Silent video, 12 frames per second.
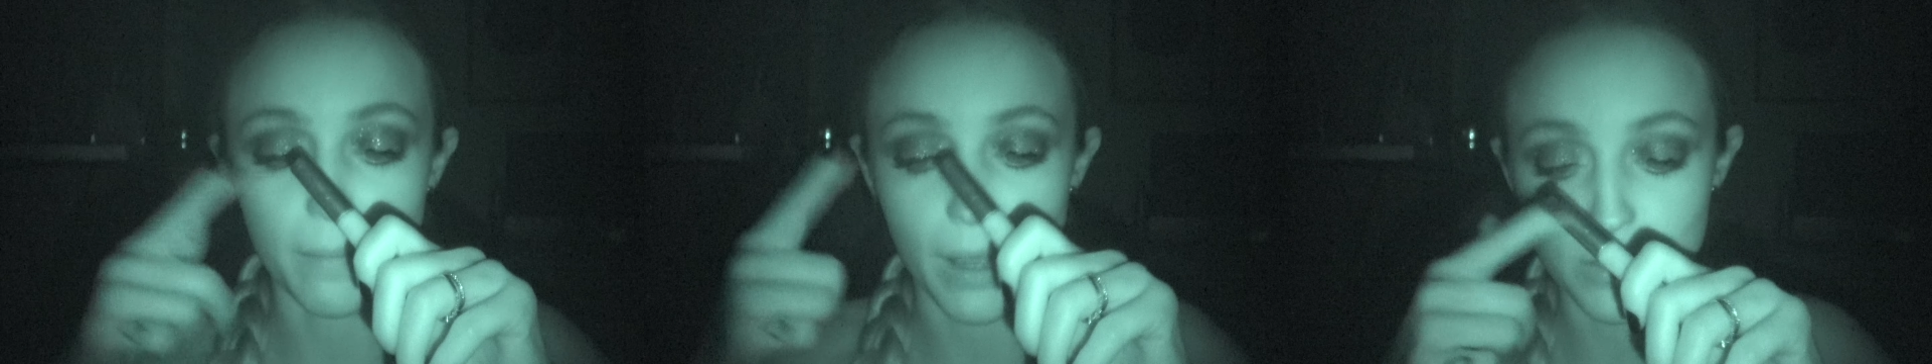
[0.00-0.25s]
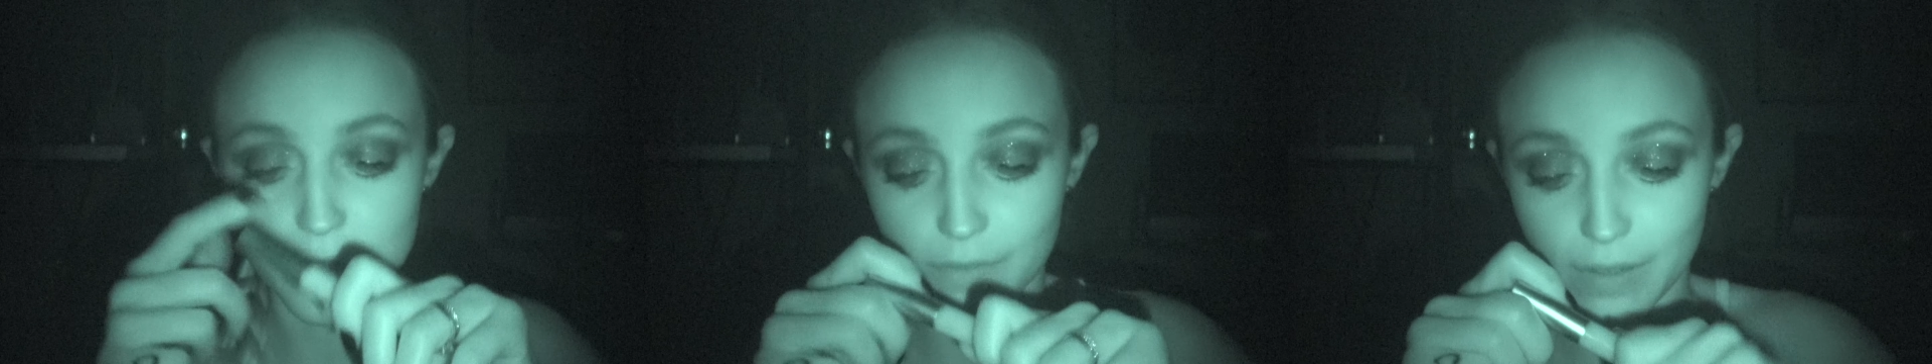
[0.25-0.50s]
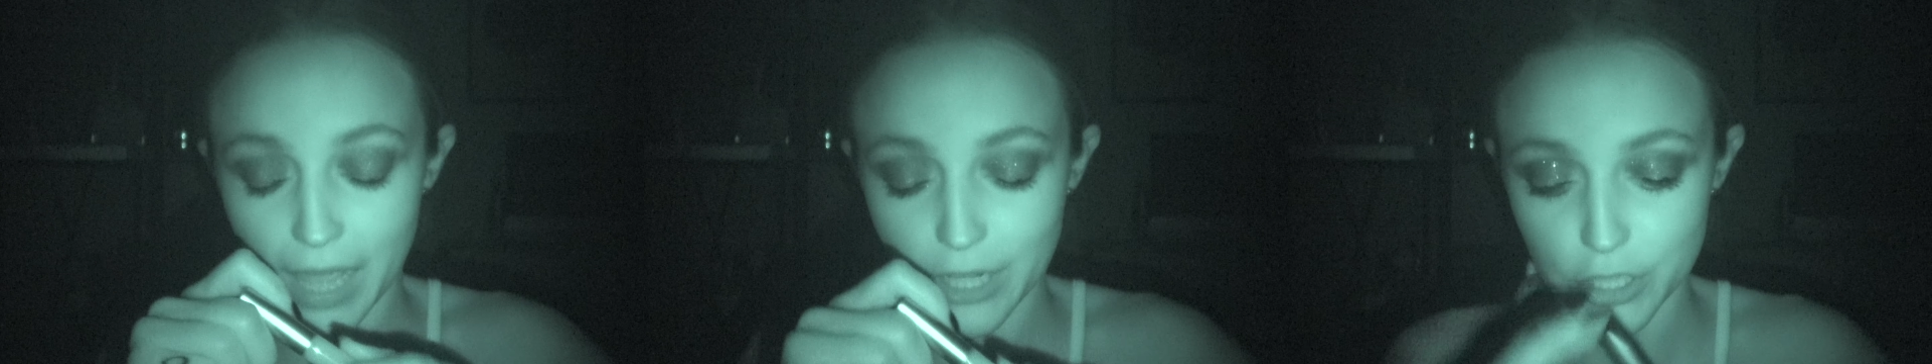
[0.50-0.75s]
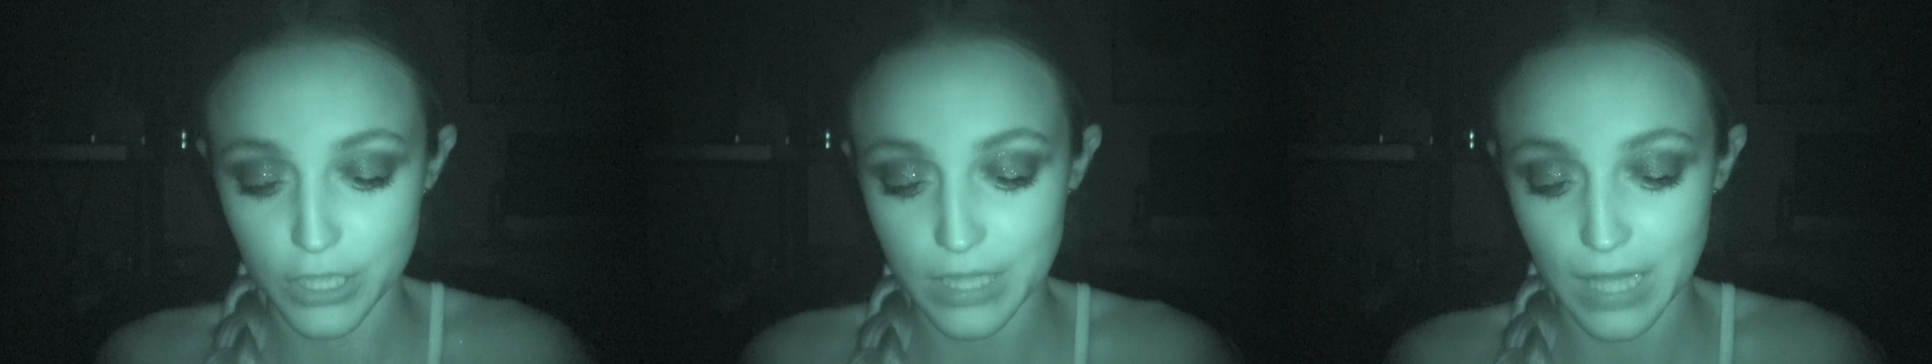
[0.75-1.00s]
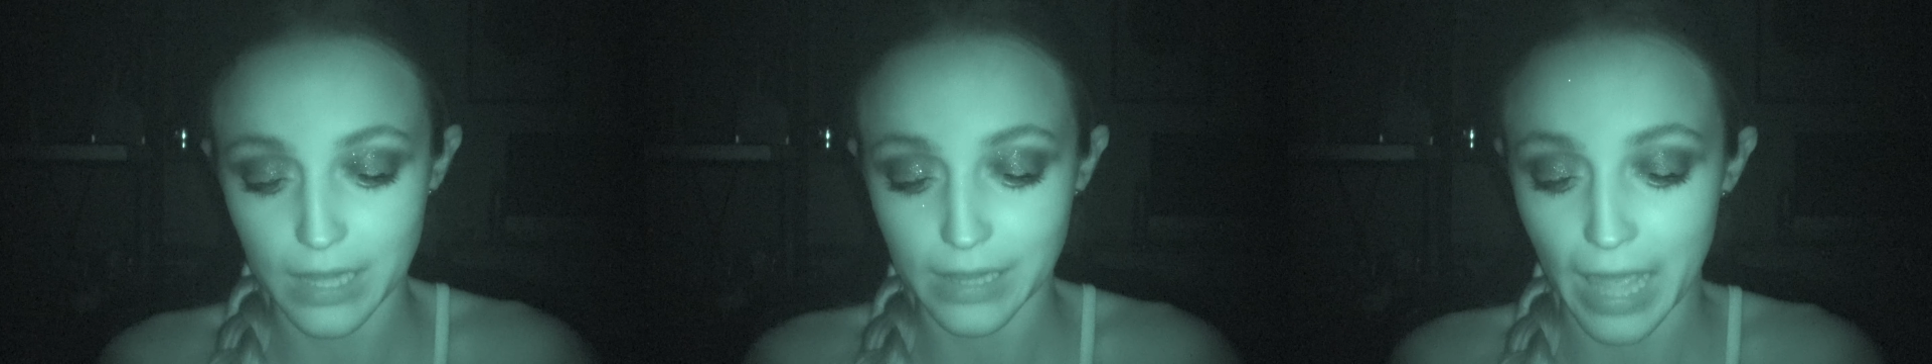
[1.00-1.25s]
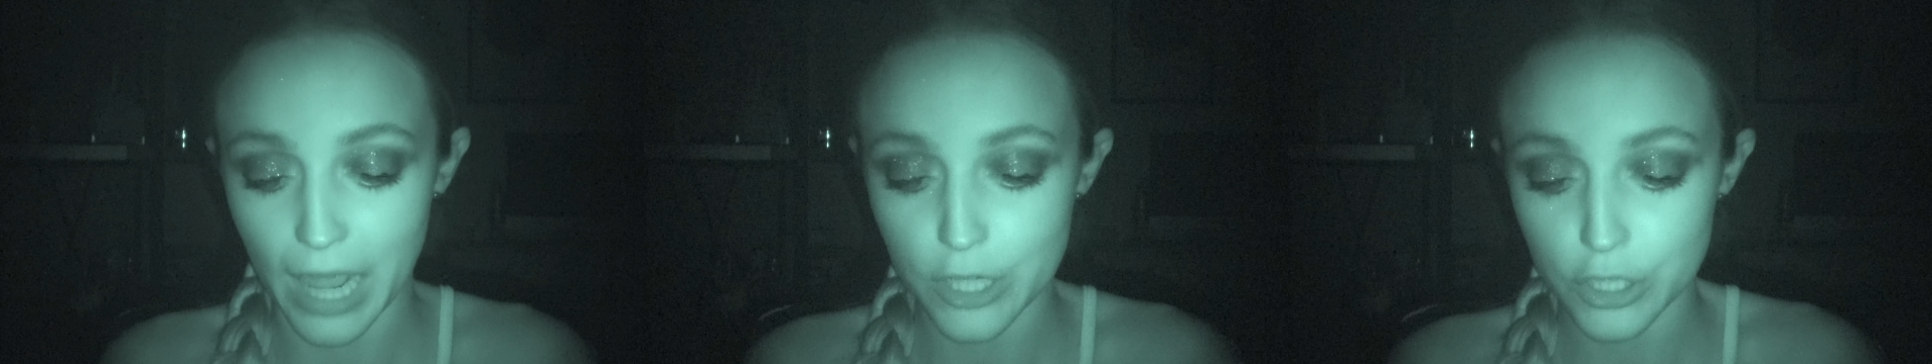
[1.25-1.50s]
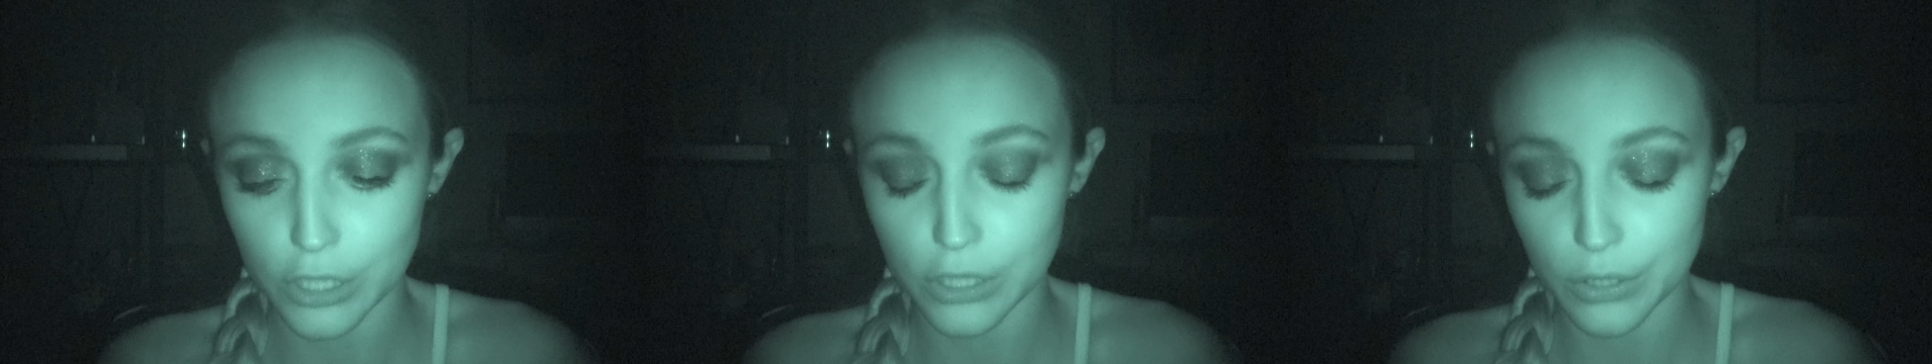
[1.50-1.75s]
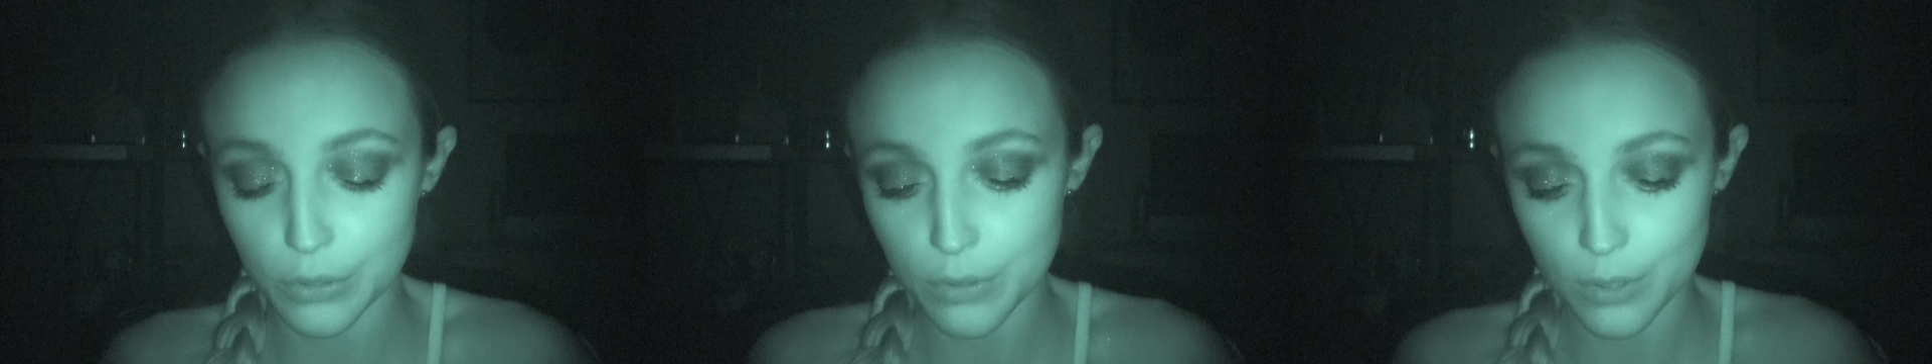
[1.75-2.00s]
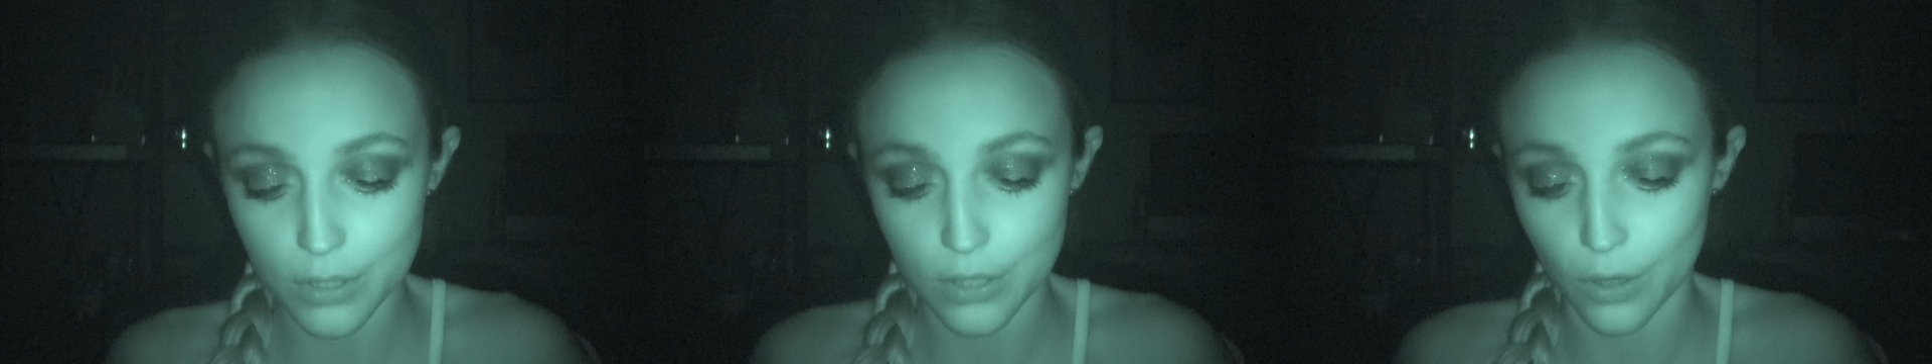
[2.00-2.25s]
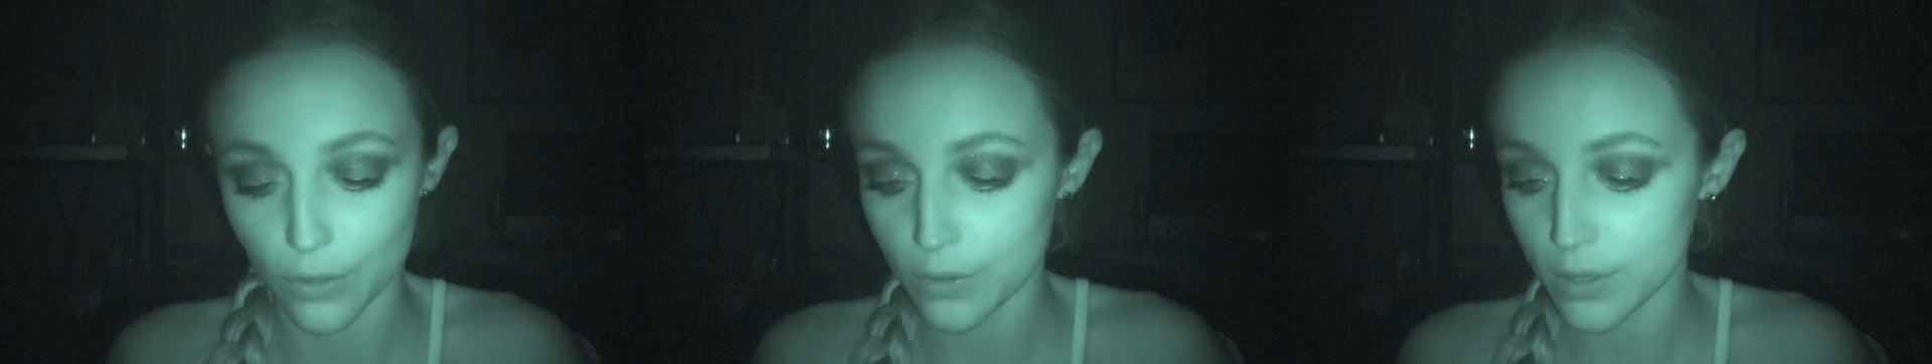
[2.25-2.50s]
House of Lashes lash glue. So